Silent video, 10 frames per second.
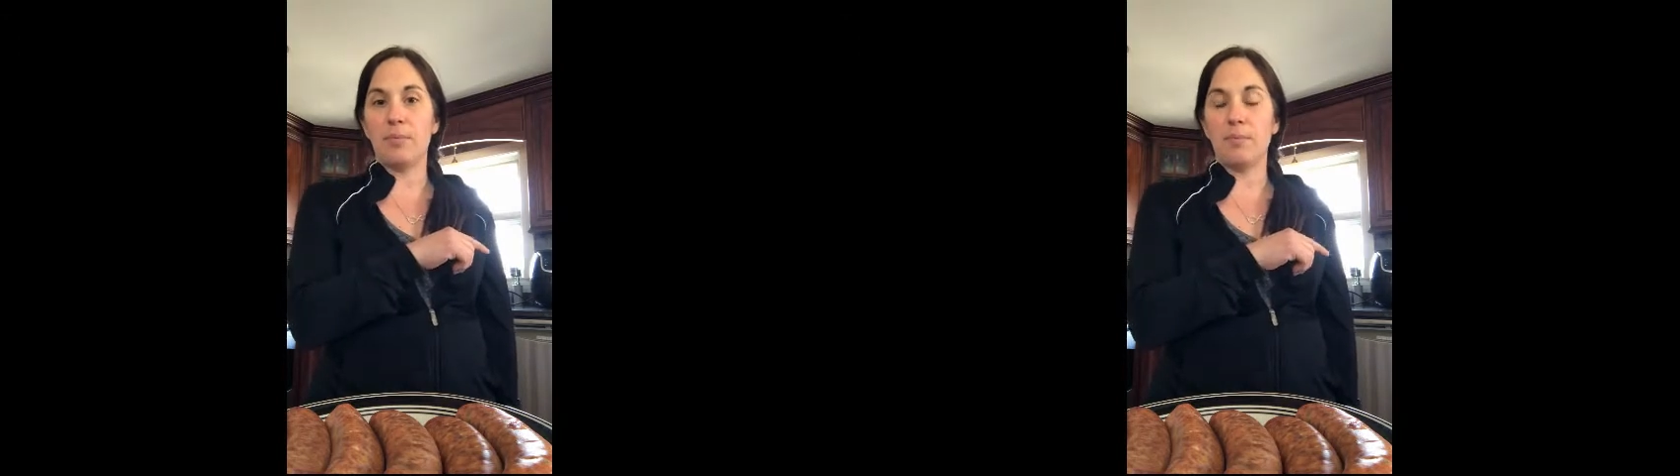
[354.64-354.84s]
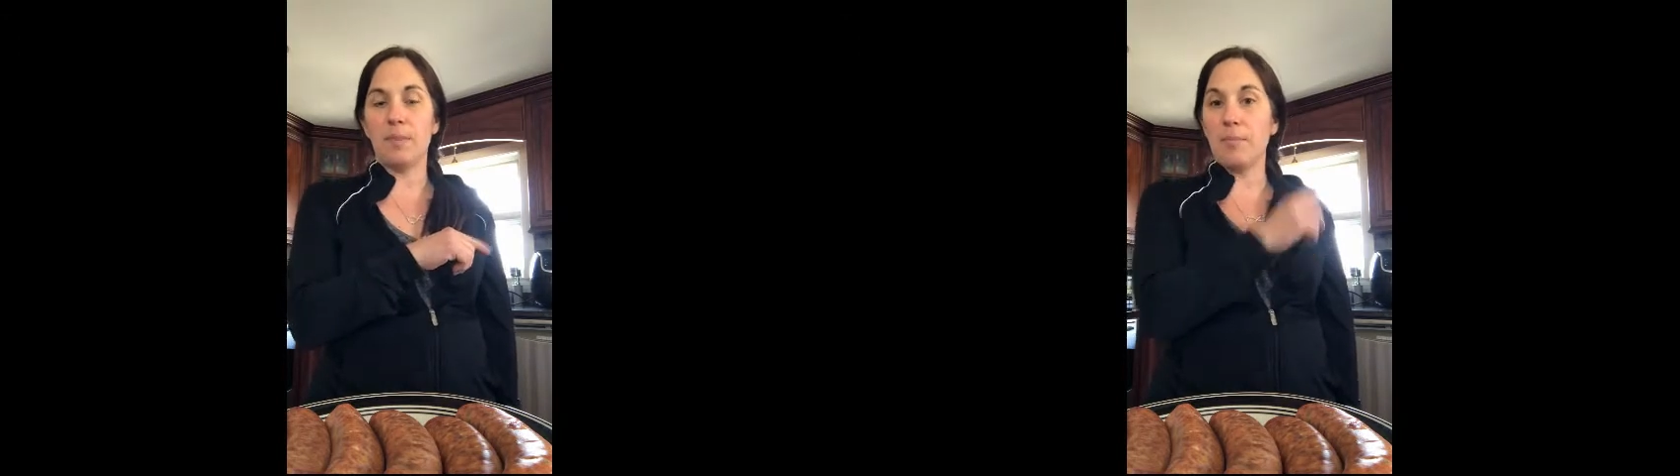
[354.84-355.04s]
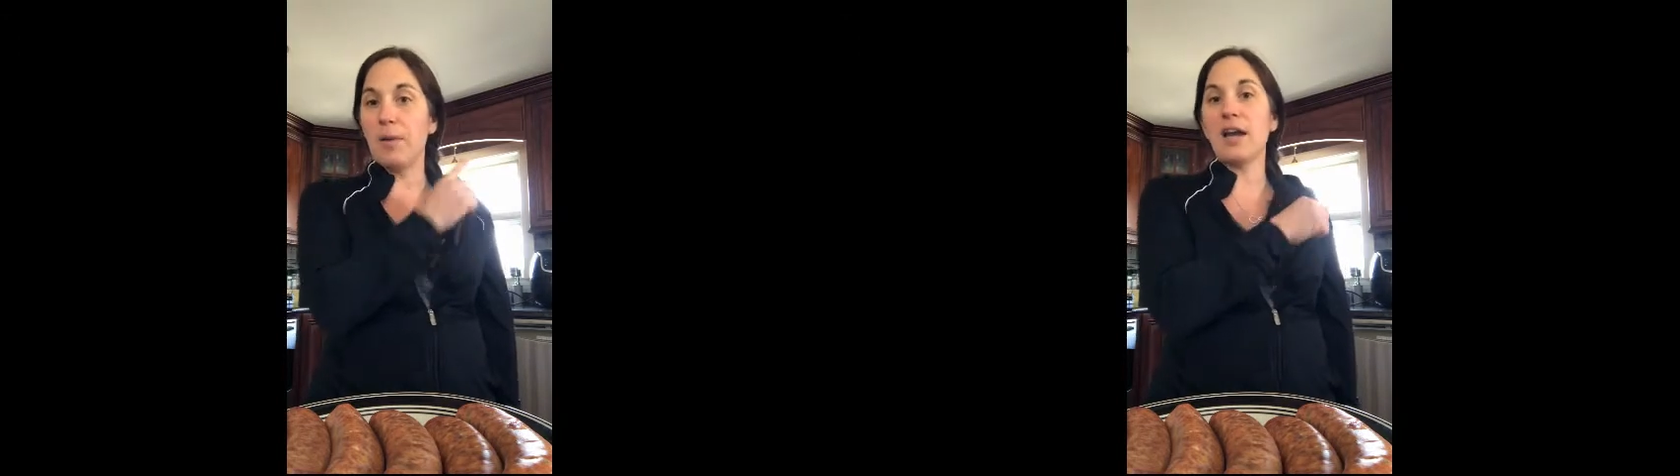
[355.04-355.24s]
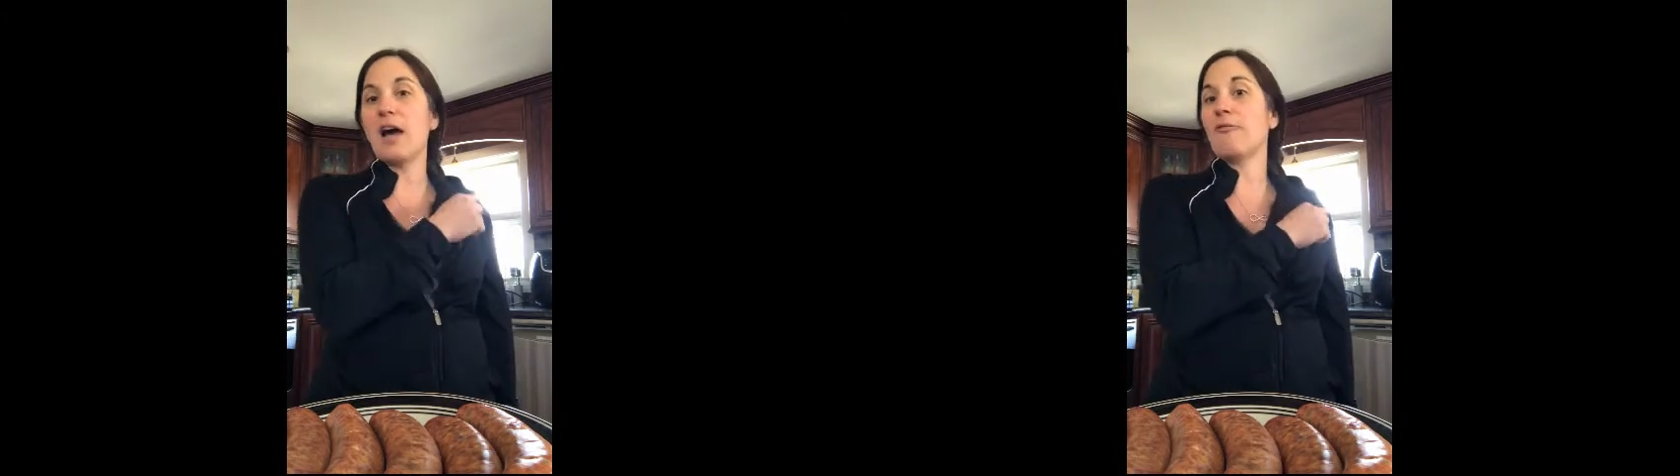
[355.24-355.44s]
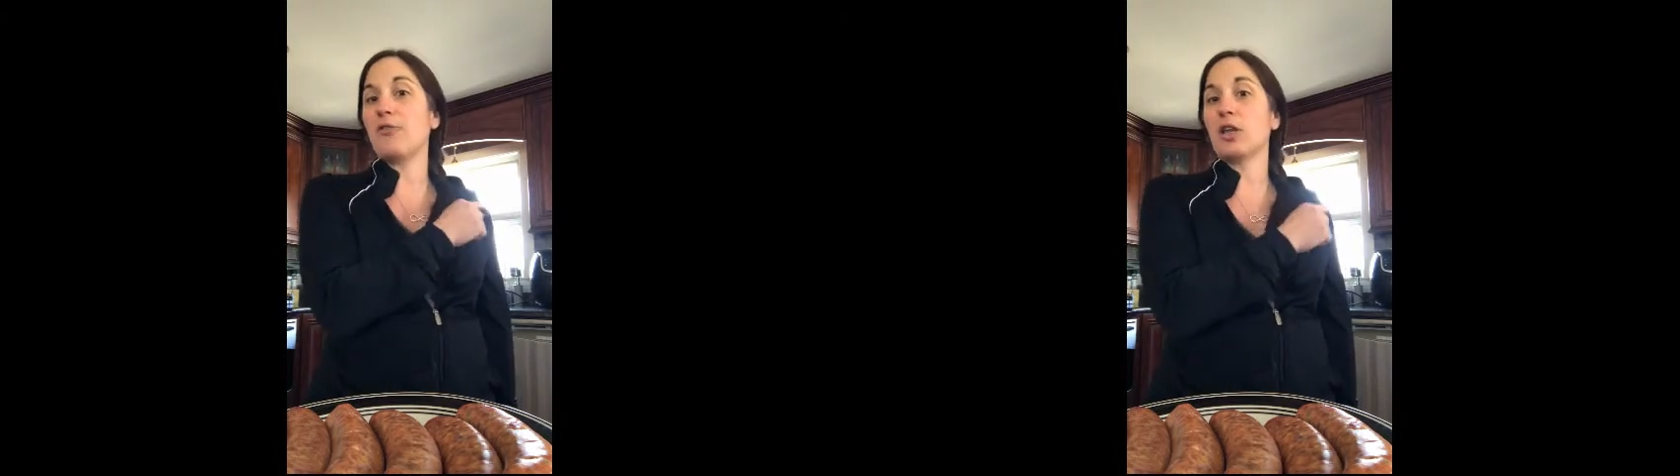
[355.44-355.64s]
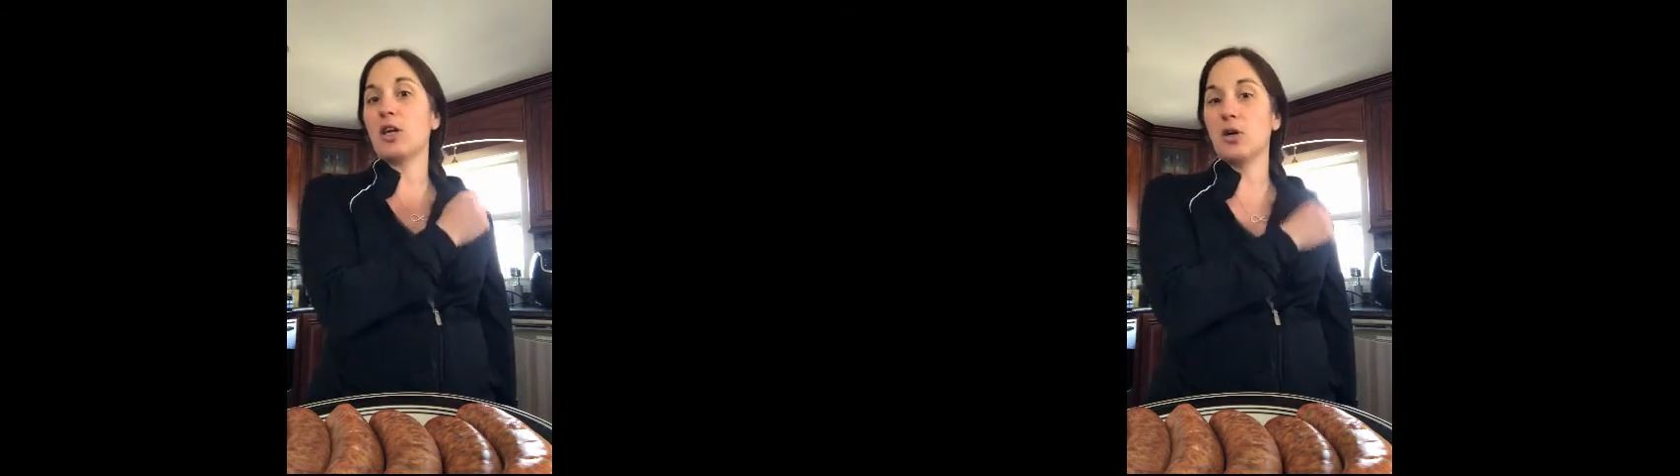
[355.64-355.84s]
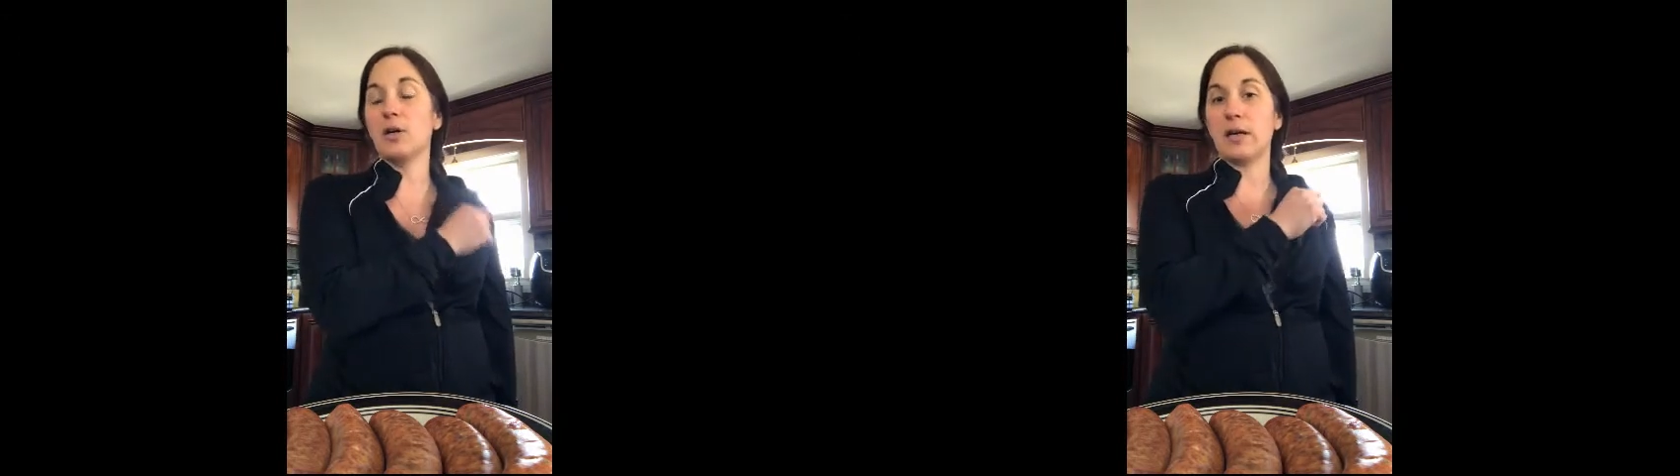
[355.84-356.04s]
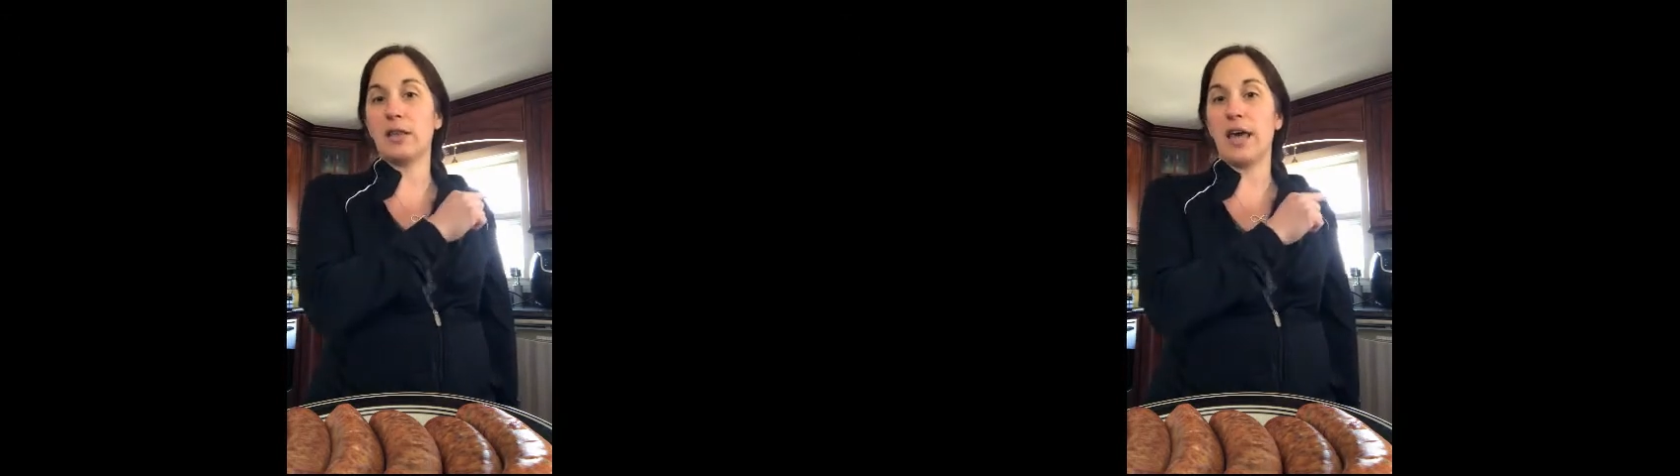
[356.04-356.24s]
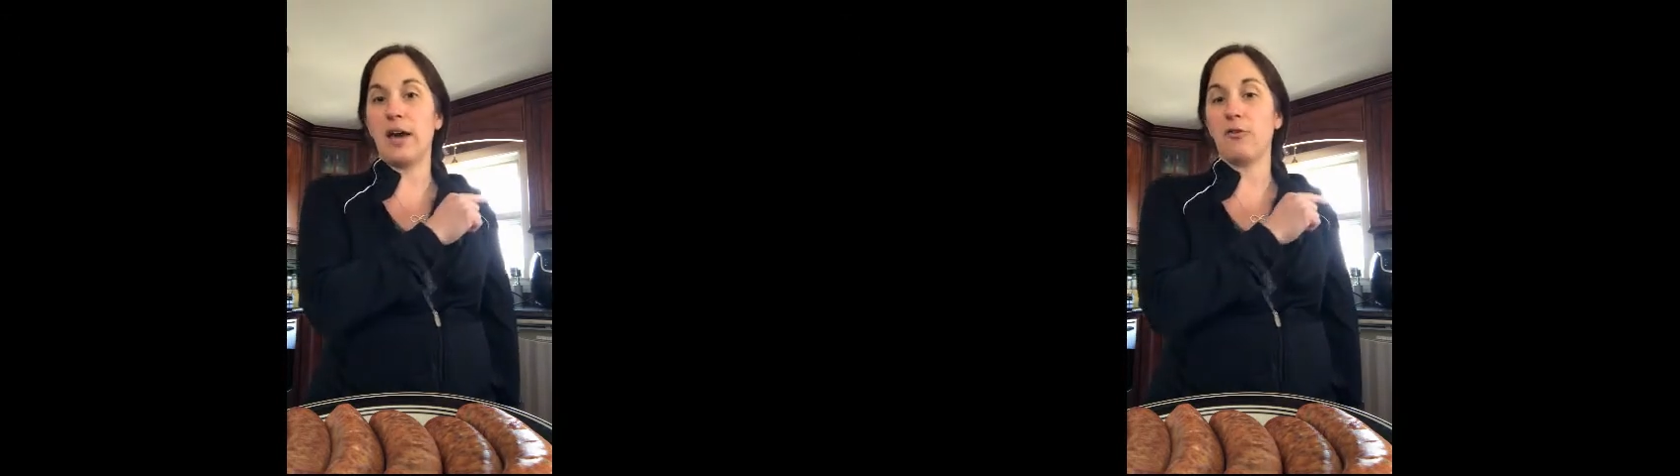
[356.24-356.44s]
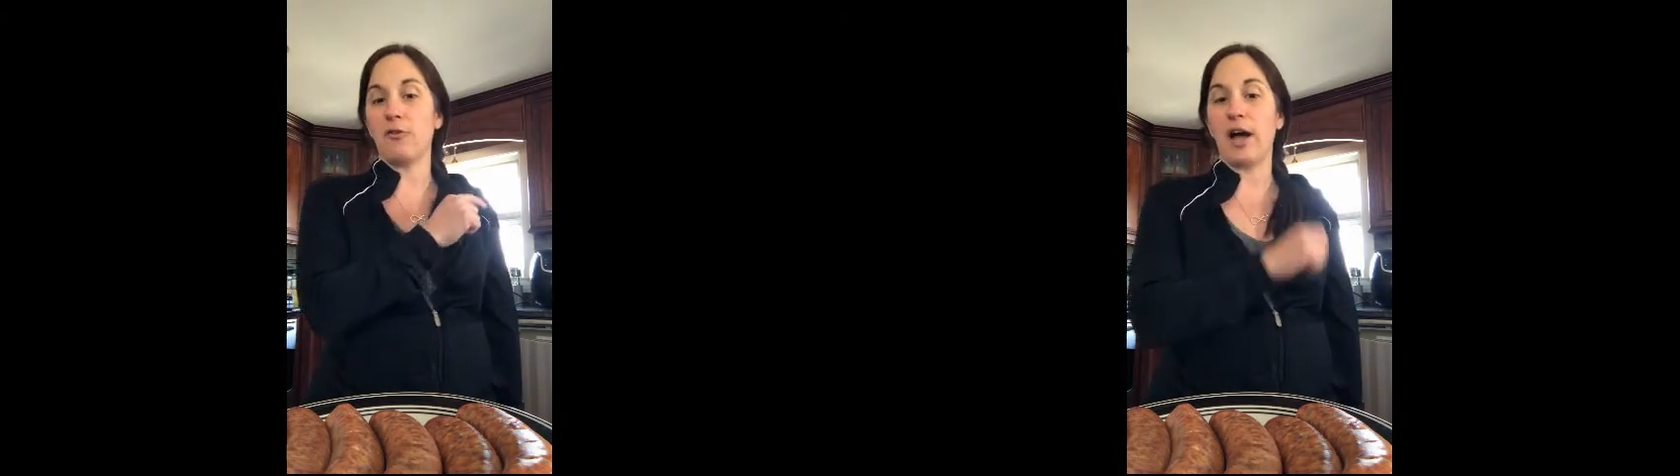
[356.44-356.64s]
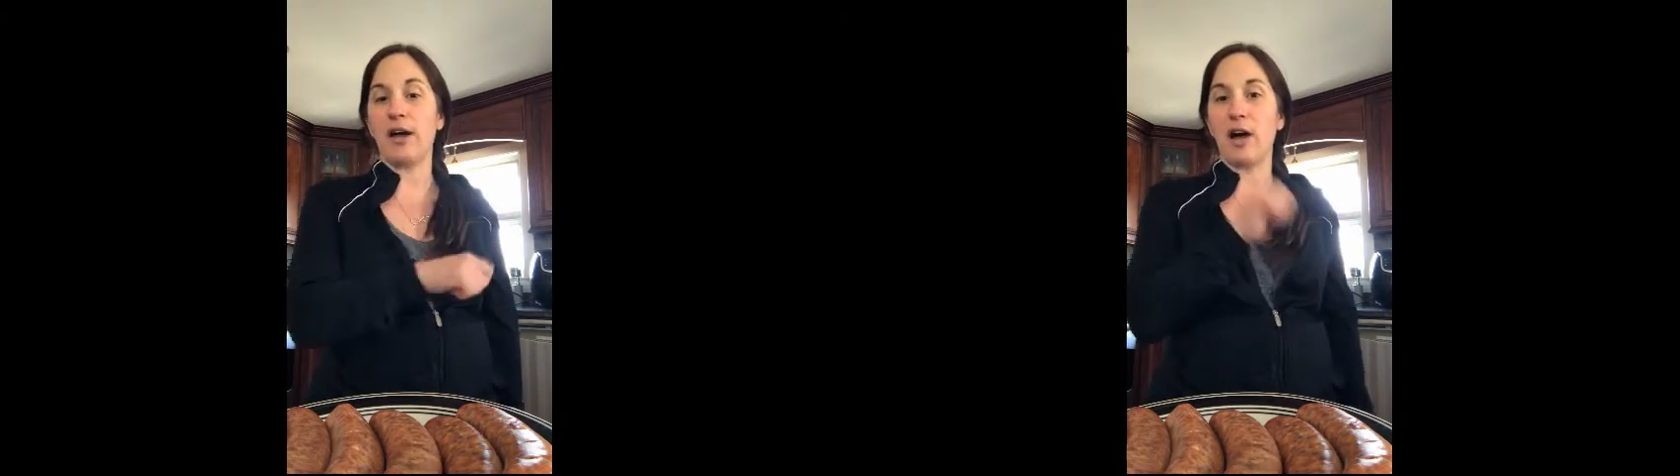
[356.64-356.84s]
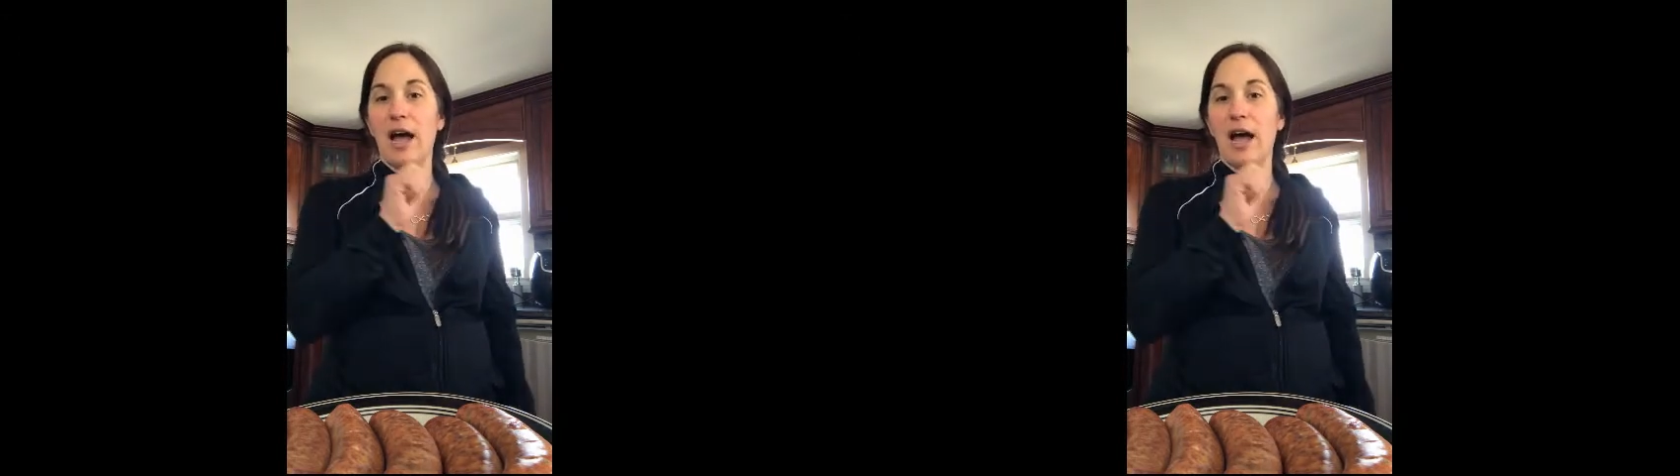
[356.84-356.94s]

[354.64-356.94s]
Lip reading: they might not fully cook in the air fryer.